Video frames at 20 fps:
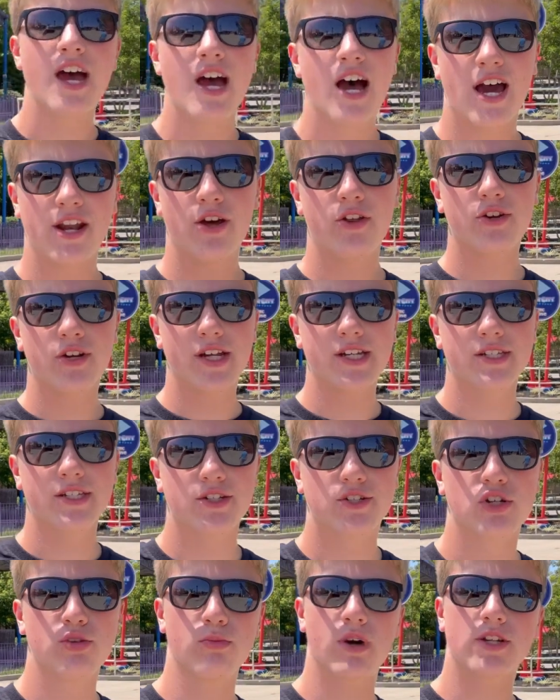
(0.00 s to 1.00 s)
I know there
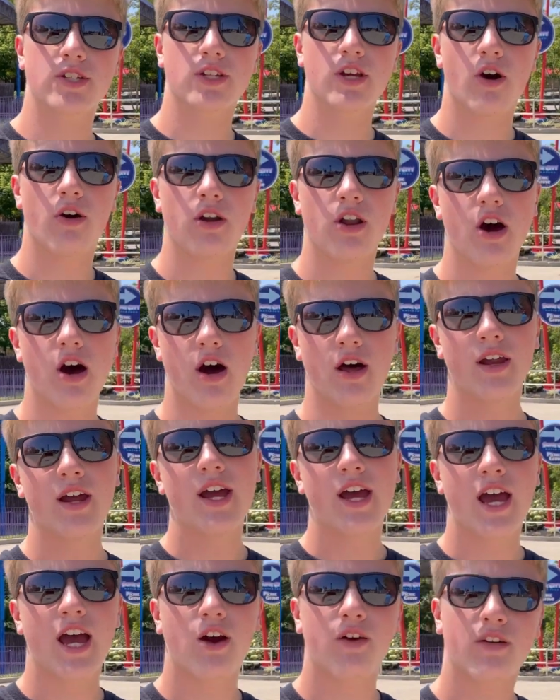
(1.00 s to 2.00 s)
isn't too much going on,
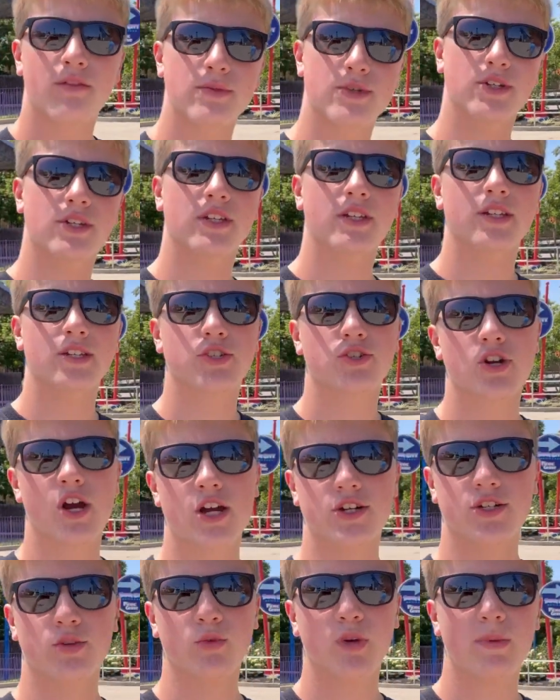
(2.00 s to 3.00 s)
however, I'm sure the
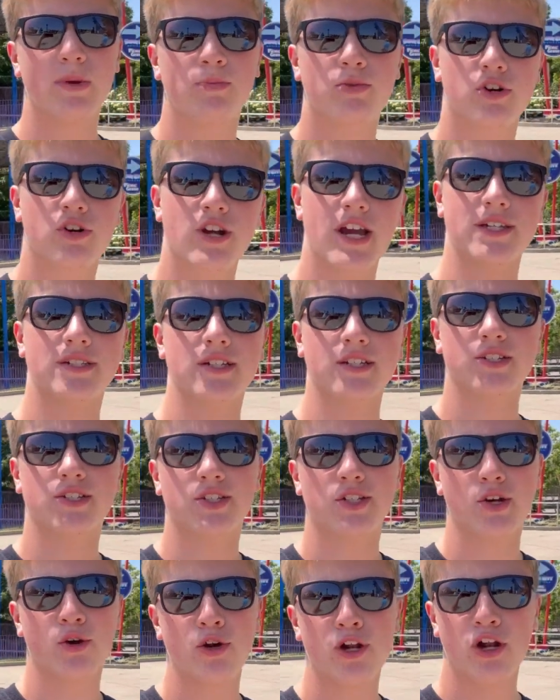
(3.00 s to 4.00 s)
construction will be progressing
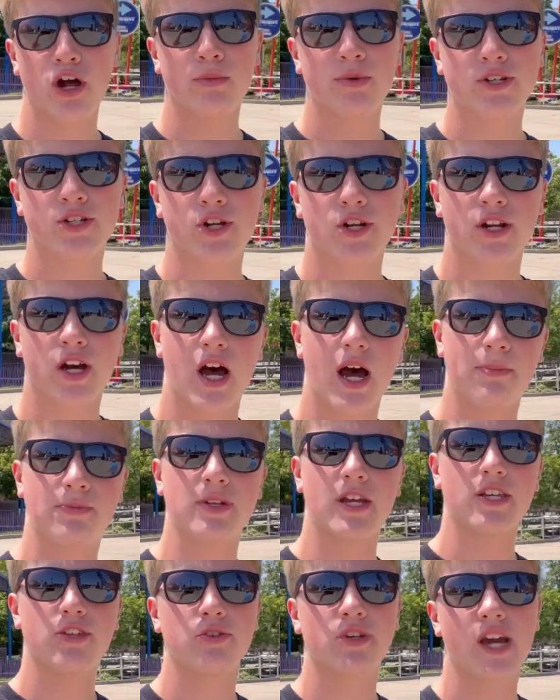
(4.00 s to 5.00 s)
soon and I'll be sure to
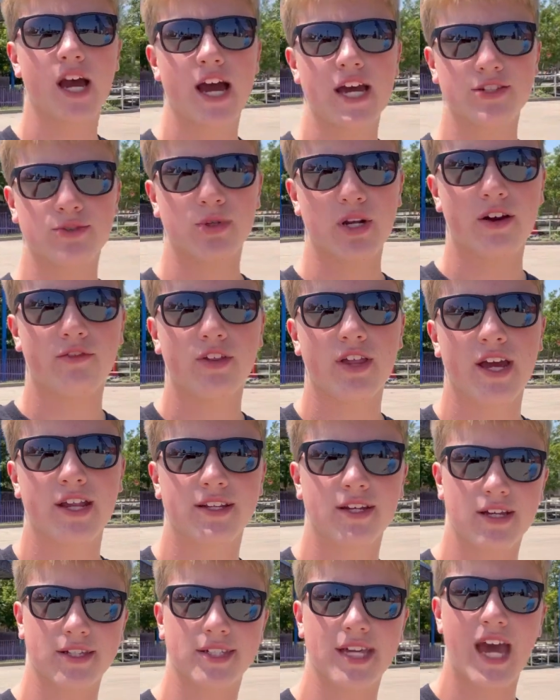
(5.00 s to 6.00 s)
update you guys whenever that
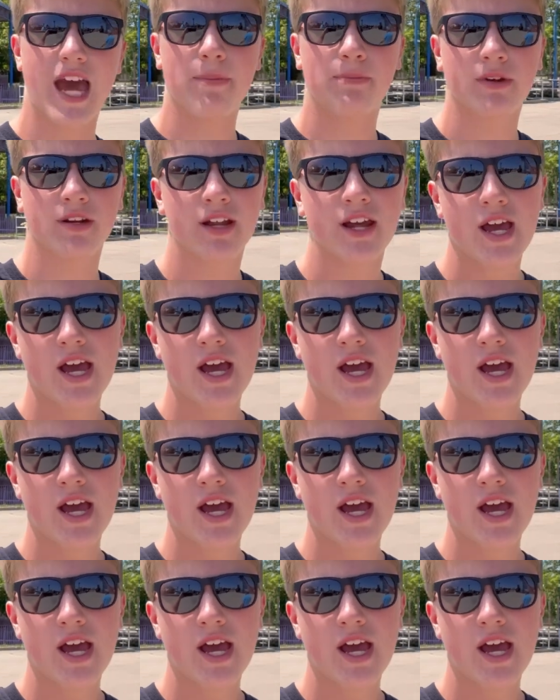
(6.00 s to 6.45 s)
does happen.